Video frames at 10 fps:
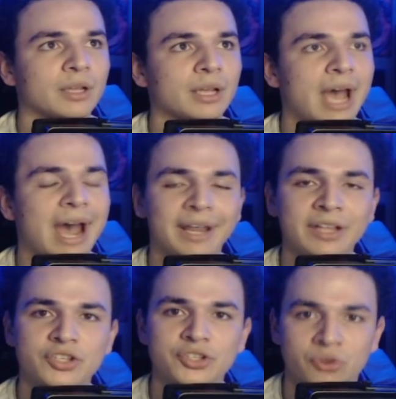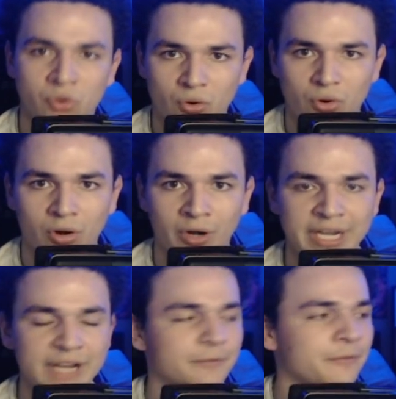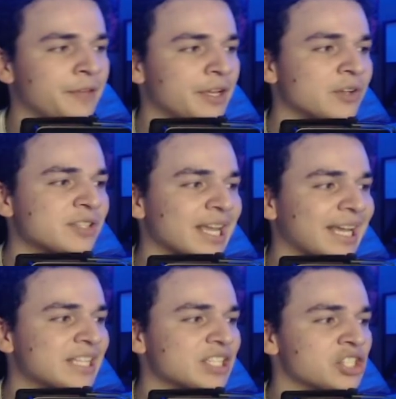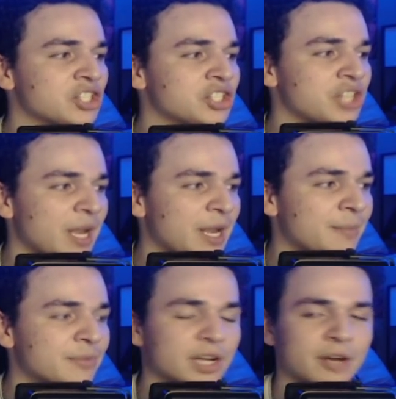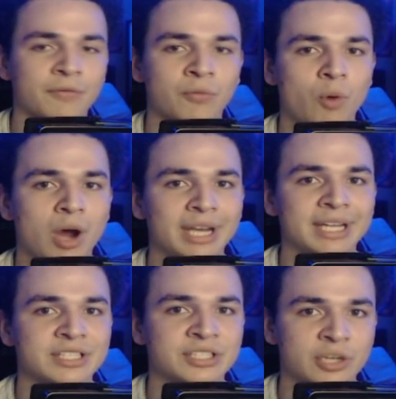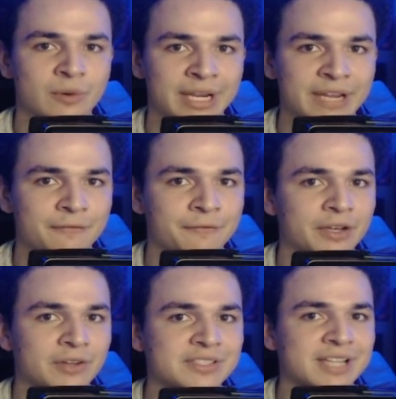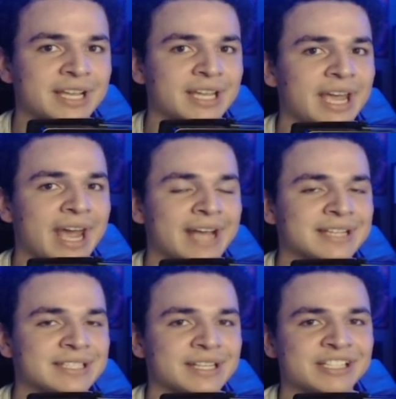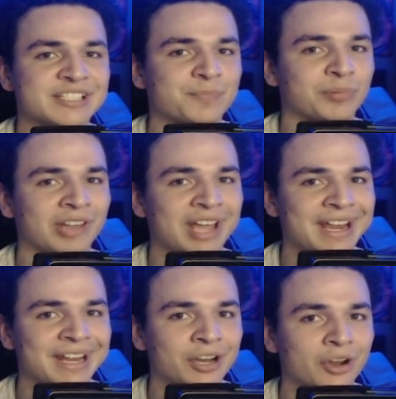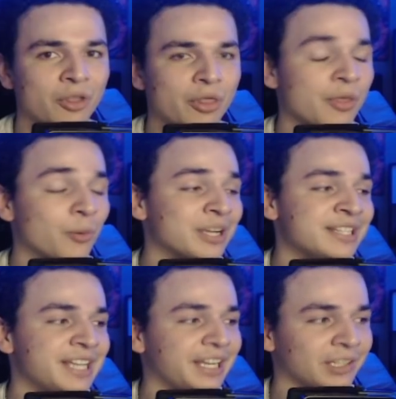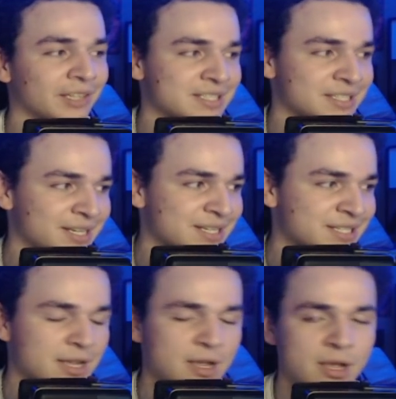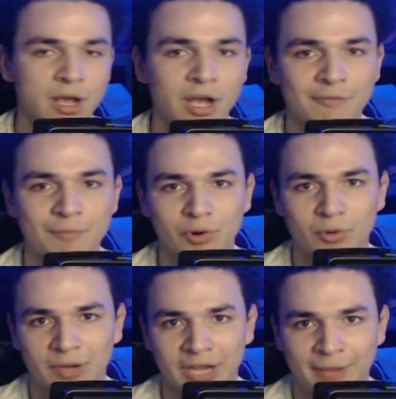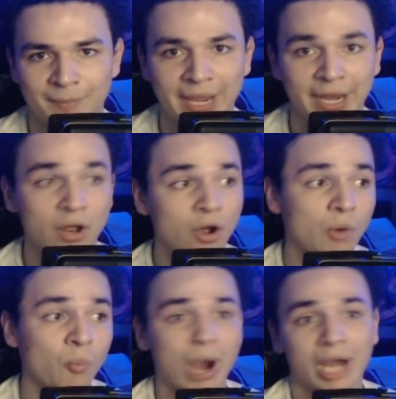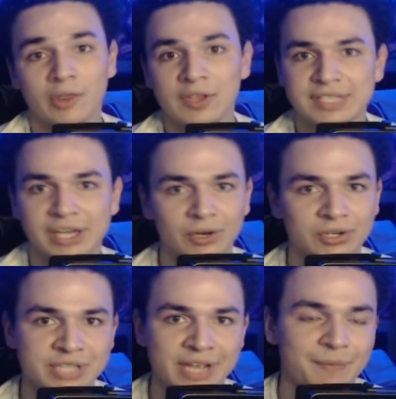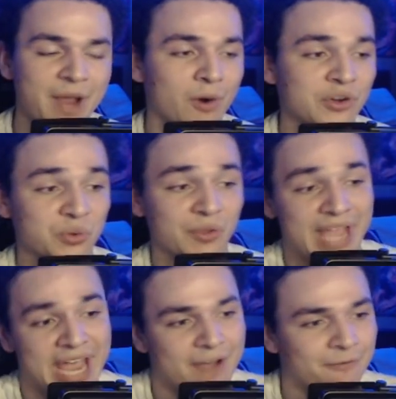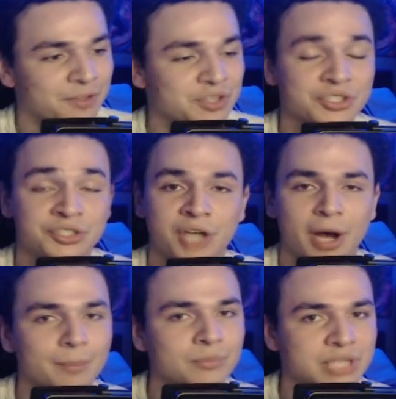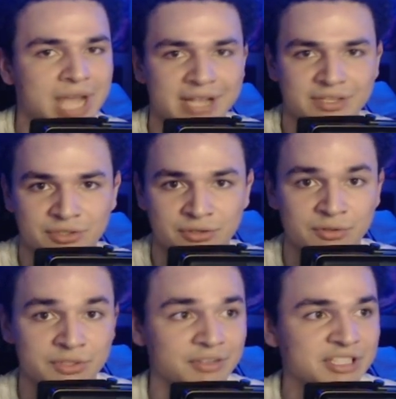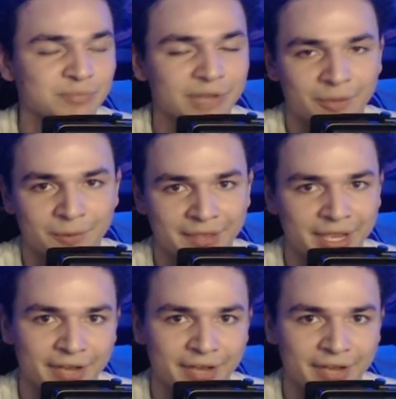at its core, it feels like it's ashamed of what it's doing. It feels like it has to explain the ridiculousness of Mortal Kombat. Why do these characters have powers? Well, they have this dumb tattoo to explain why they have